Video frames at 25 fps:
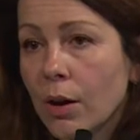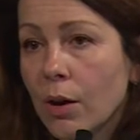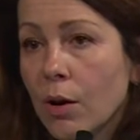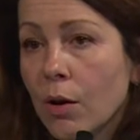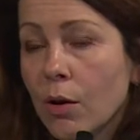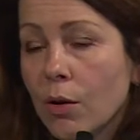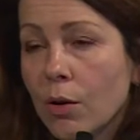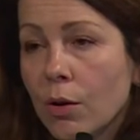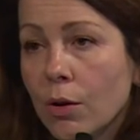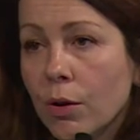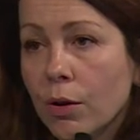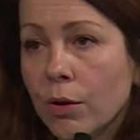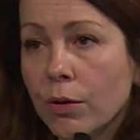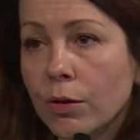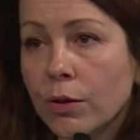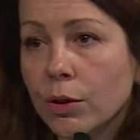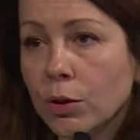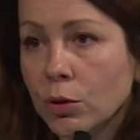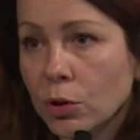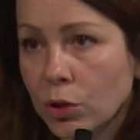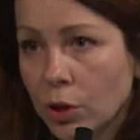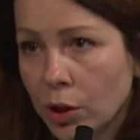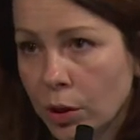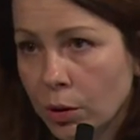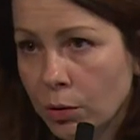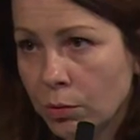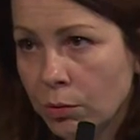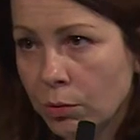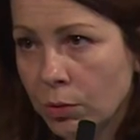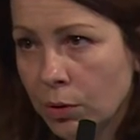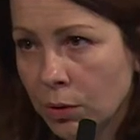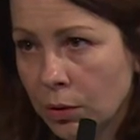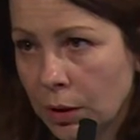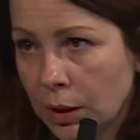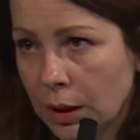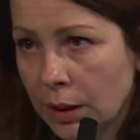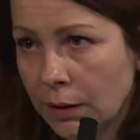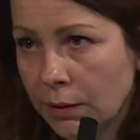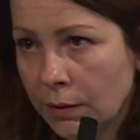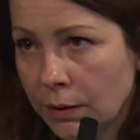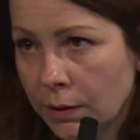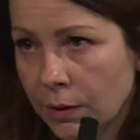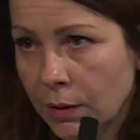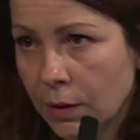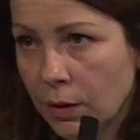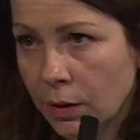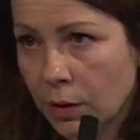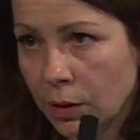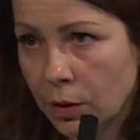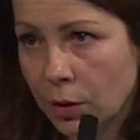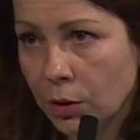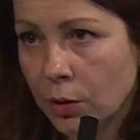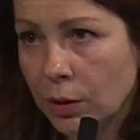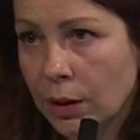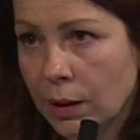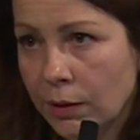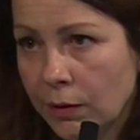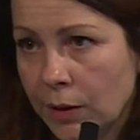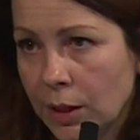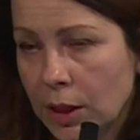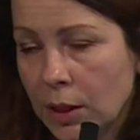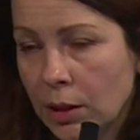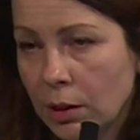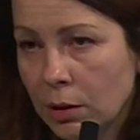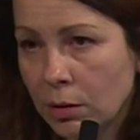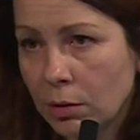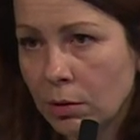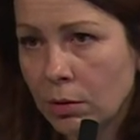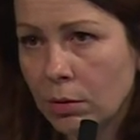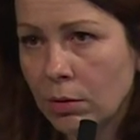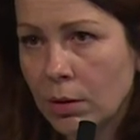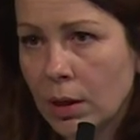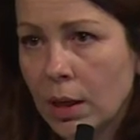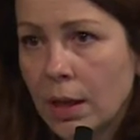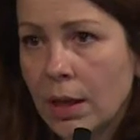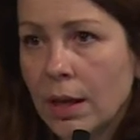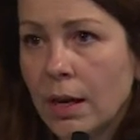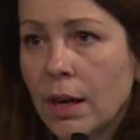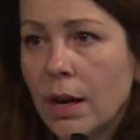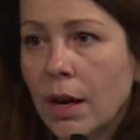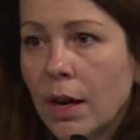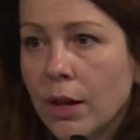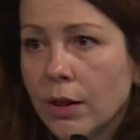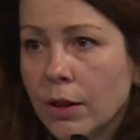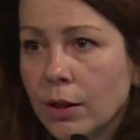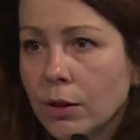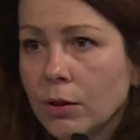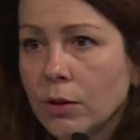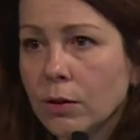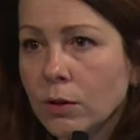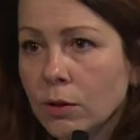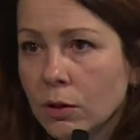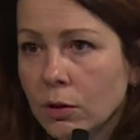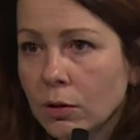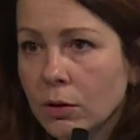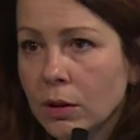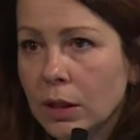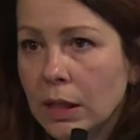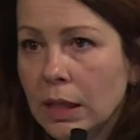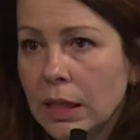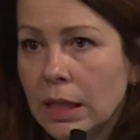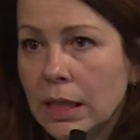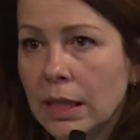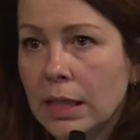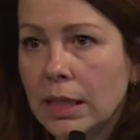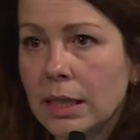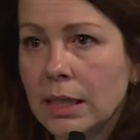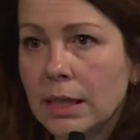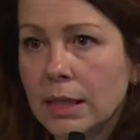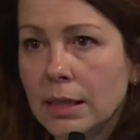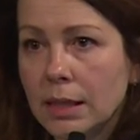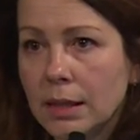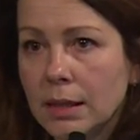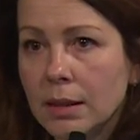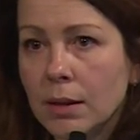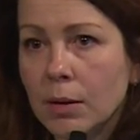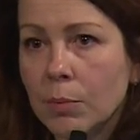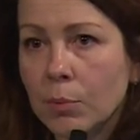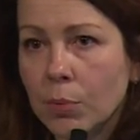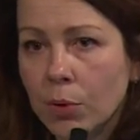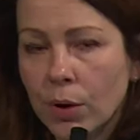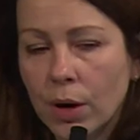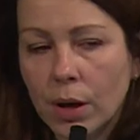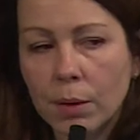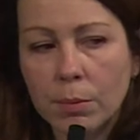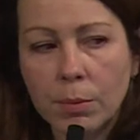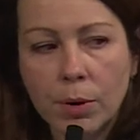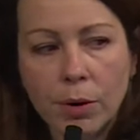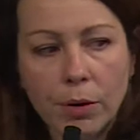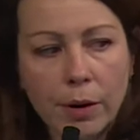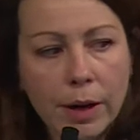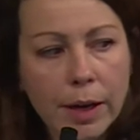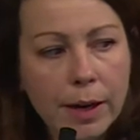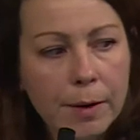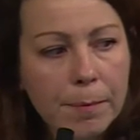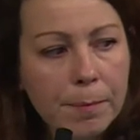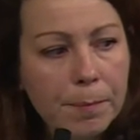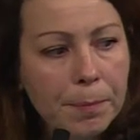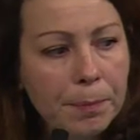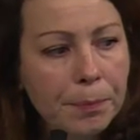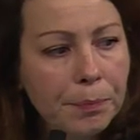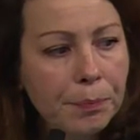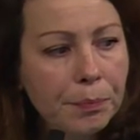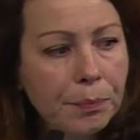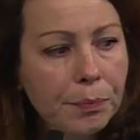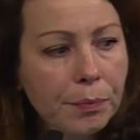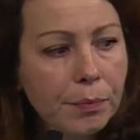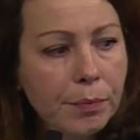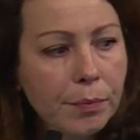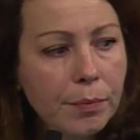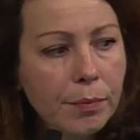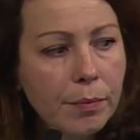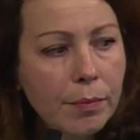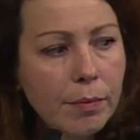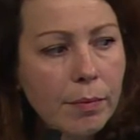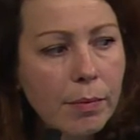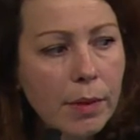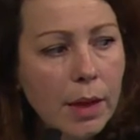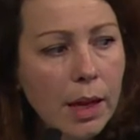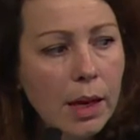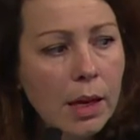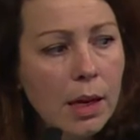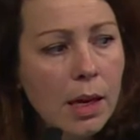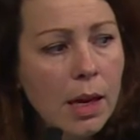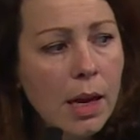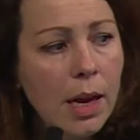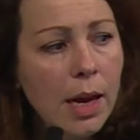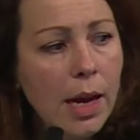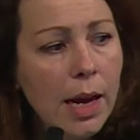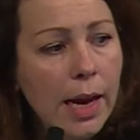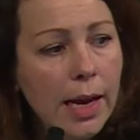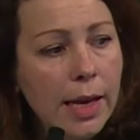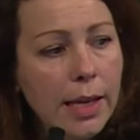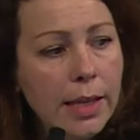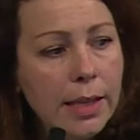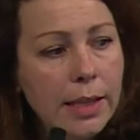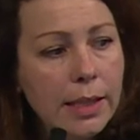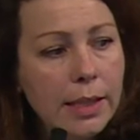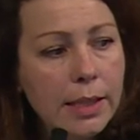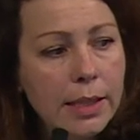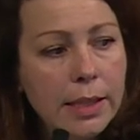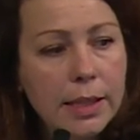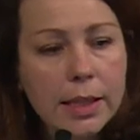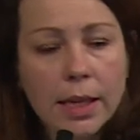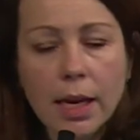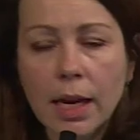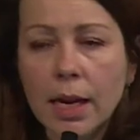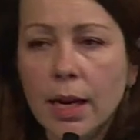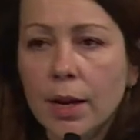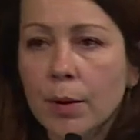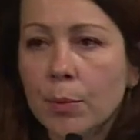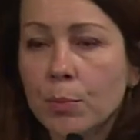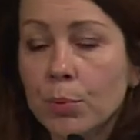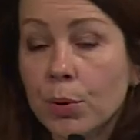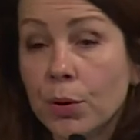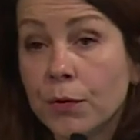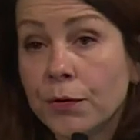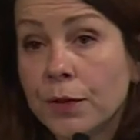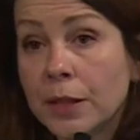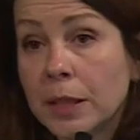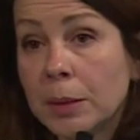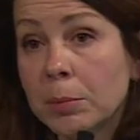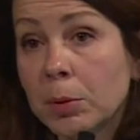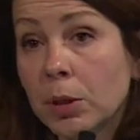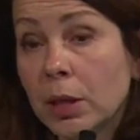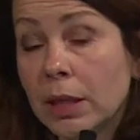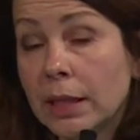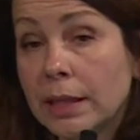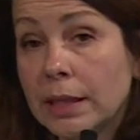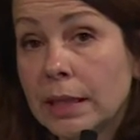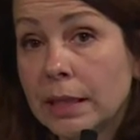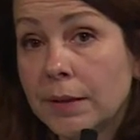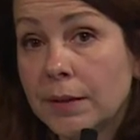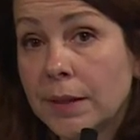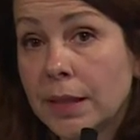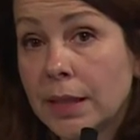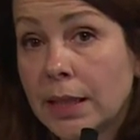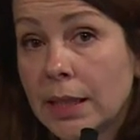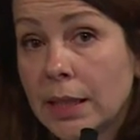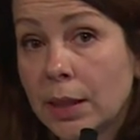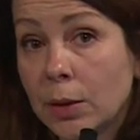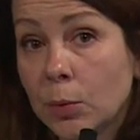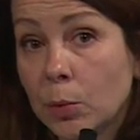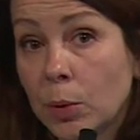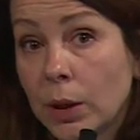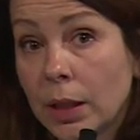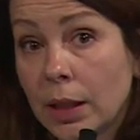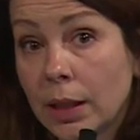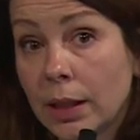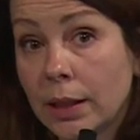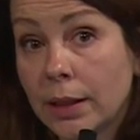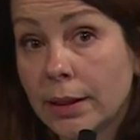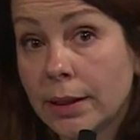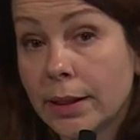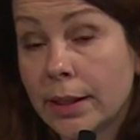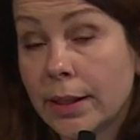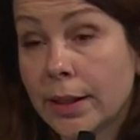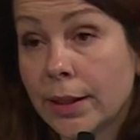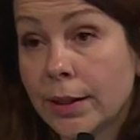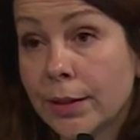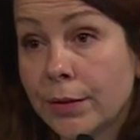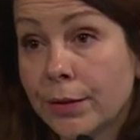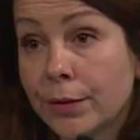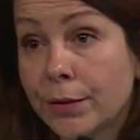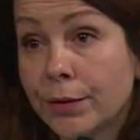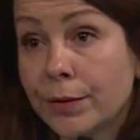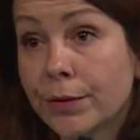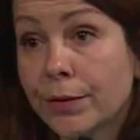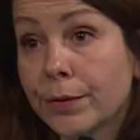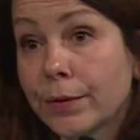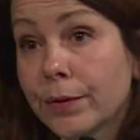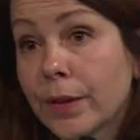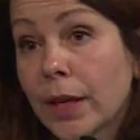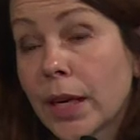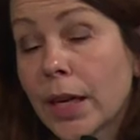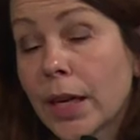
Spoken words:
or the tone you give it to, the story is primary. And profitable activity, well, if